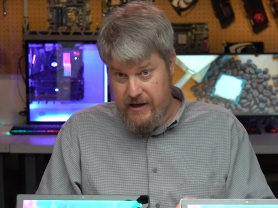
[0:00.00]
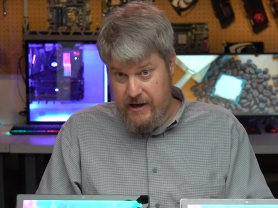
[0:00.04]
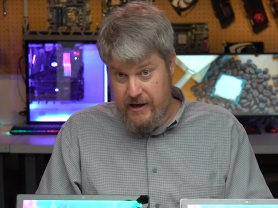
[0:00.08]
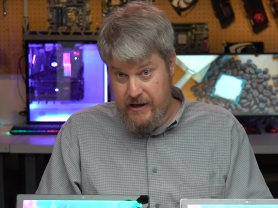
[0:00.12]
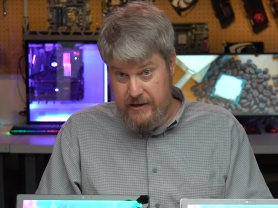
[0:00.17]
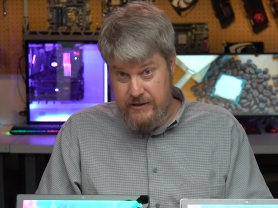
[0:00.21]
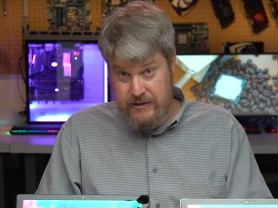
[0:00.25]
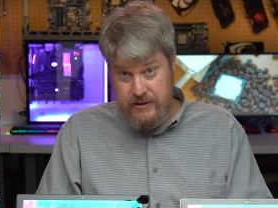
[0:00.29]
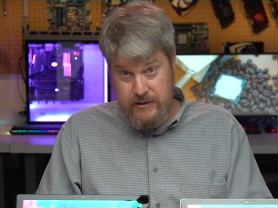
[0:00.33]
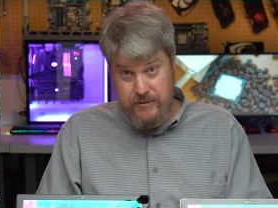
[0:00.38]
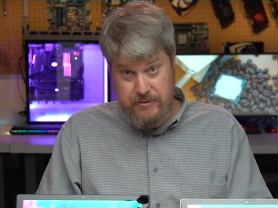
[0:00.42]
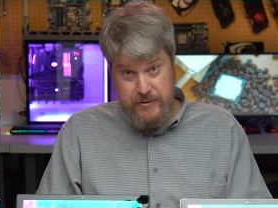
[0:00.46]

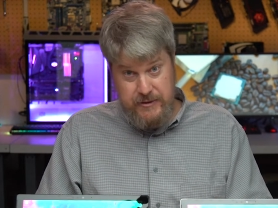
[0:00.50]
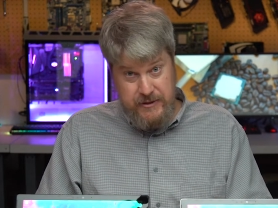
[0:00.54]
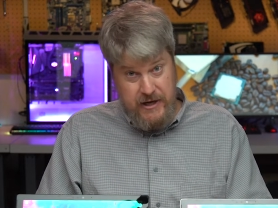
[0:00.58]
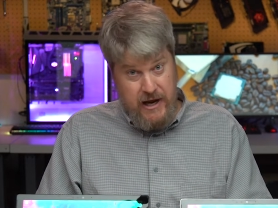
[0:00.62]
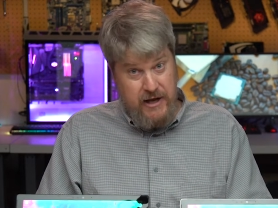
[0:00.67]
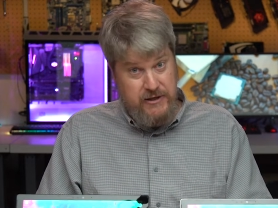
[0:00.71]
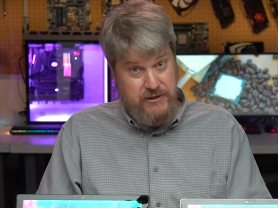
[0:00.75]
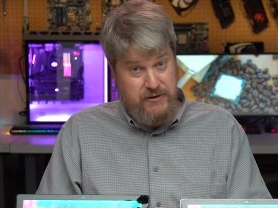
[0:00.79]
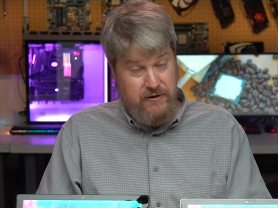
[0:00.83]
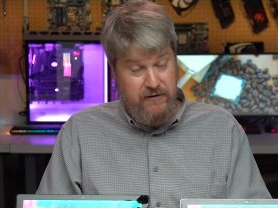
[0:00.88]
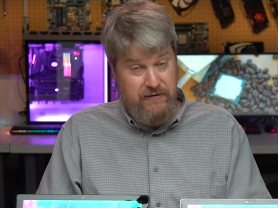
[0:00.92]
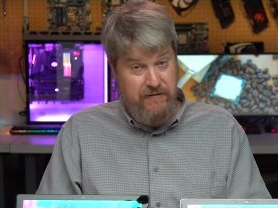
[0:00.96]
a
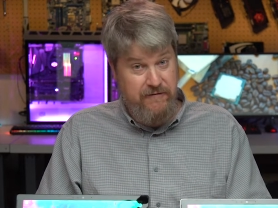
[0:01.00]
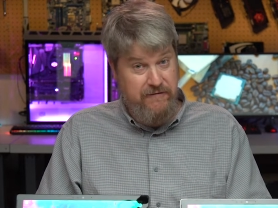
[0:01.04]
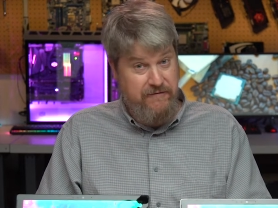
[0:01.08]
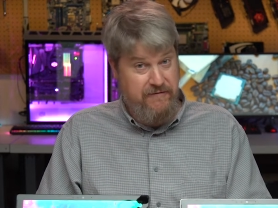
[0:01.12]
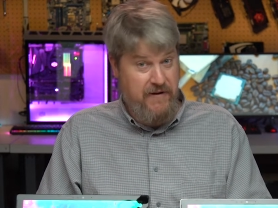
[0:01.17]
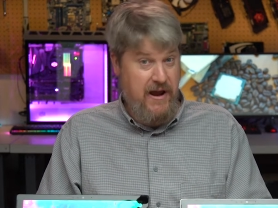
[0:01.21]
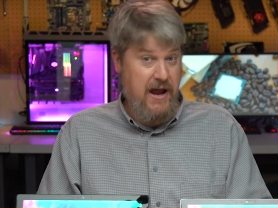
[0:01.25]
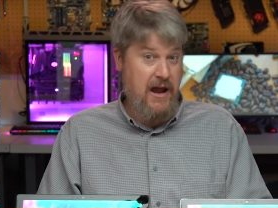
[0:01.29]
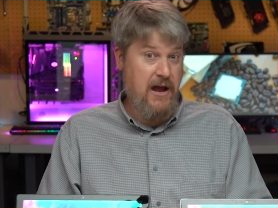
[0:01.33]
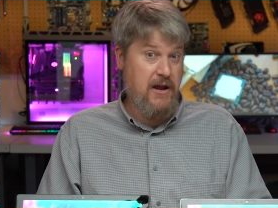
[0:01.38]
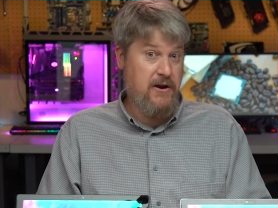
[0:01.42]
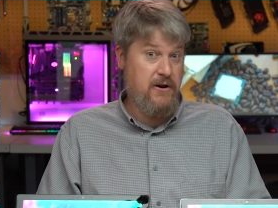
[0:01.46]
substantial
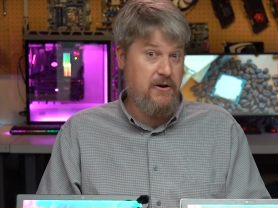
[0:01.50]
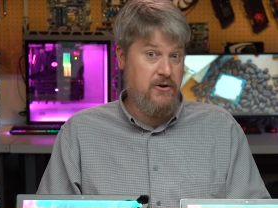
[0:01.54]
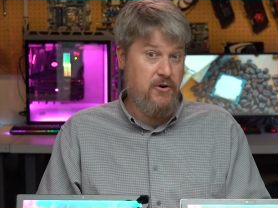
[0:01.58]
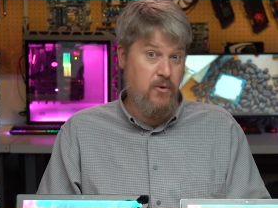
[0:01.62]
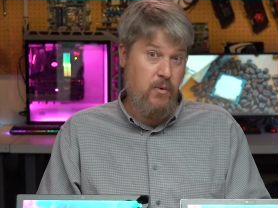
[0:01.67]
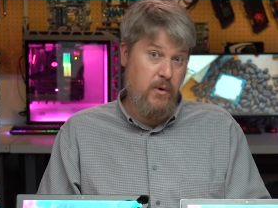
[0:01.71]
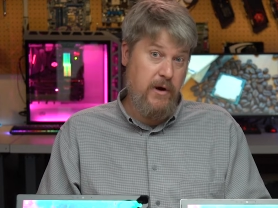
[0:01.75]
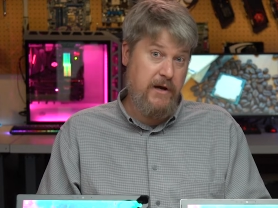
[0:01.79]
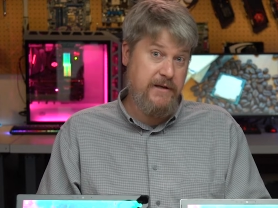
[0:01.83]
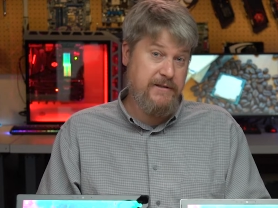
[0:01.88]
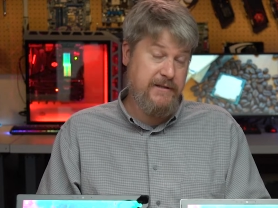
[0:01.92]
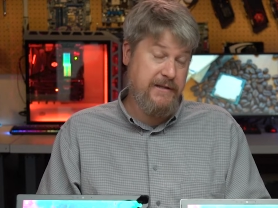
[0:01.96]
fan
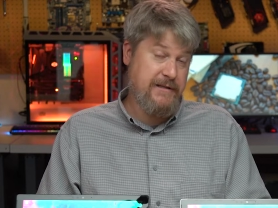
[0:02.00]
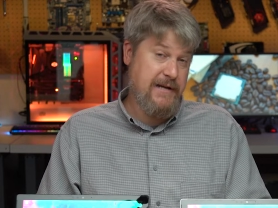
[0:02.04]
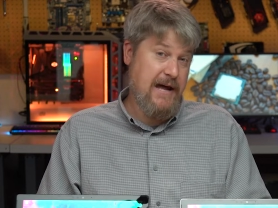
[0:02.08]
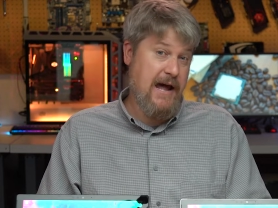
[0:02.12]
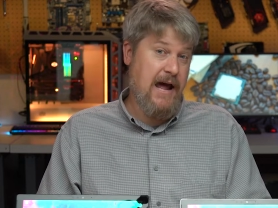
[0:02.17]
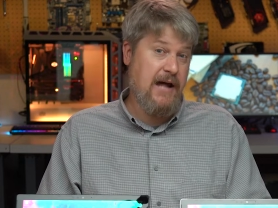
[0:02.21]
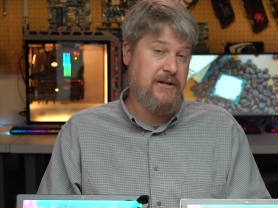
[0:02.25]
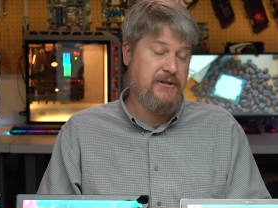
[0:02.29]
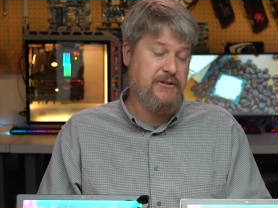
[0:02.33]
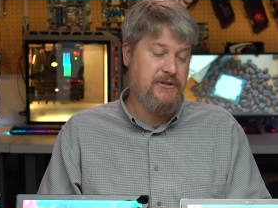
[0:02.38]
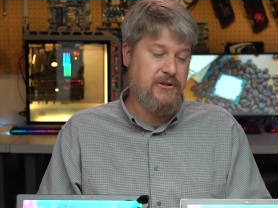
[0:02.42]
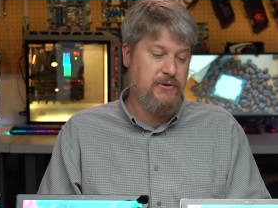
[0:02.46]
noise
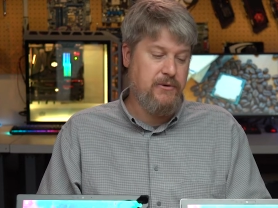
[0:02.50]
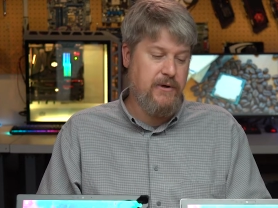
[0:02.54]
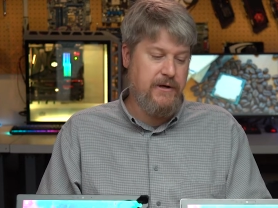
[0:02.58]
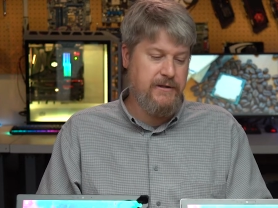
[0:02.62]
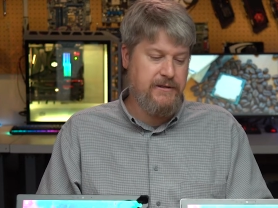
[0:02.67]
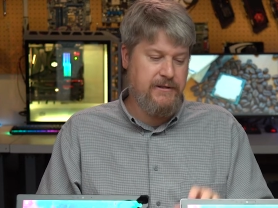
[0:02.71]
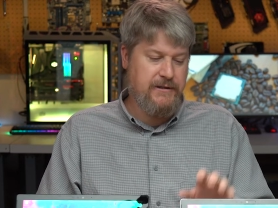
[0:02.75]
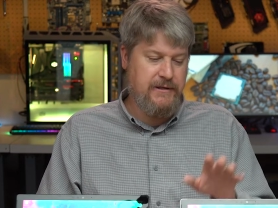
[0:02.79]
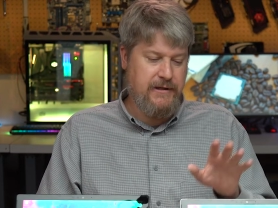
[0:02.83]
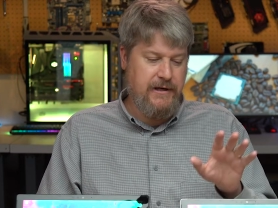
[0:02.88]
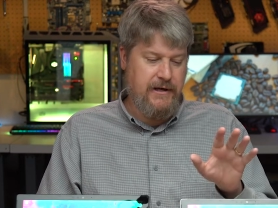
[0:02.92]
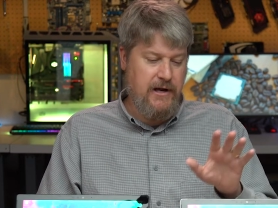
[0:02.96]
attached to
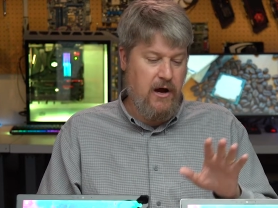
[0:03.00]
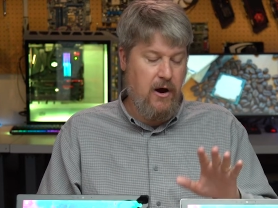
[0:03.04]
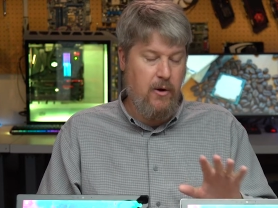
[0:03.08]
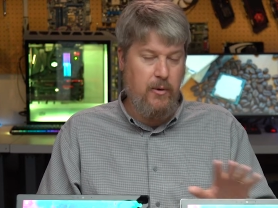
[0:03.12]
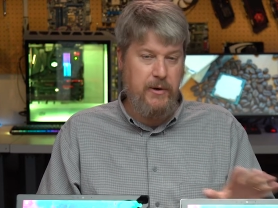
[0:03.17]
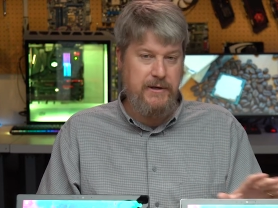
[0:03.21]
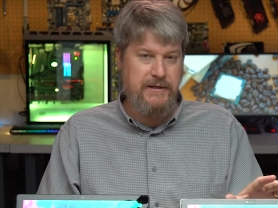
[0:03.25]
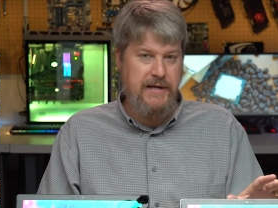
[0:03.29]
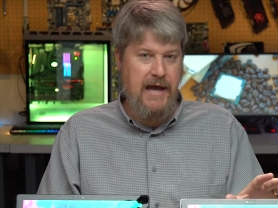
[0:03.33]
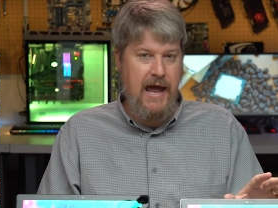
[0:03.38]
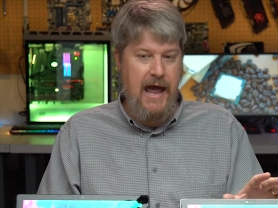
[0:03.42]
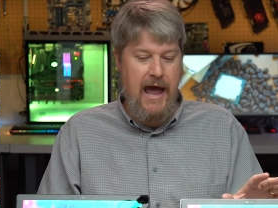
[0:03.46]
it. It
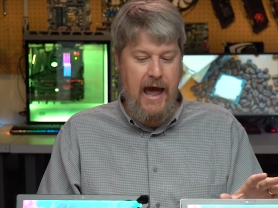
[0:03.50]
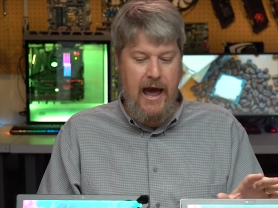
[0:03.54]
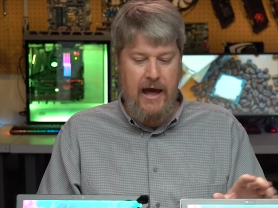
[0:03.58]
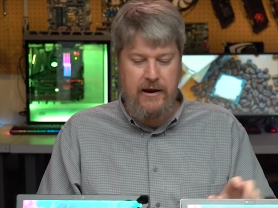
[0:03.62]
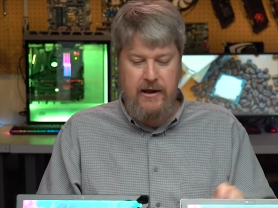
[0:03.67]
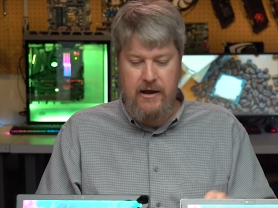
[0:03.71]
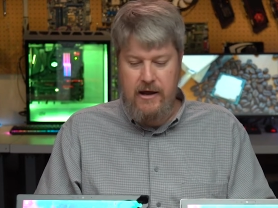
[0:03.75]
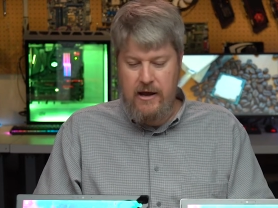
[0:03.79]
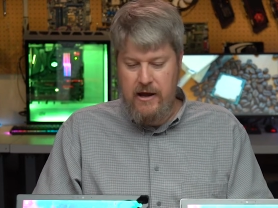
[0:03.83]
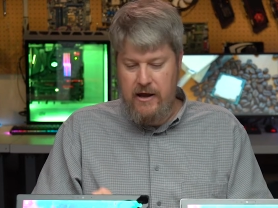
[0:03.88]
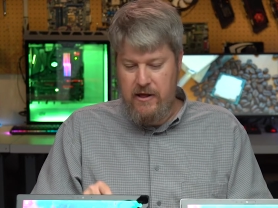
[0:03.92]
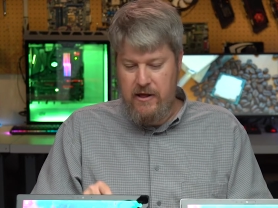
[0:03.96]
always had.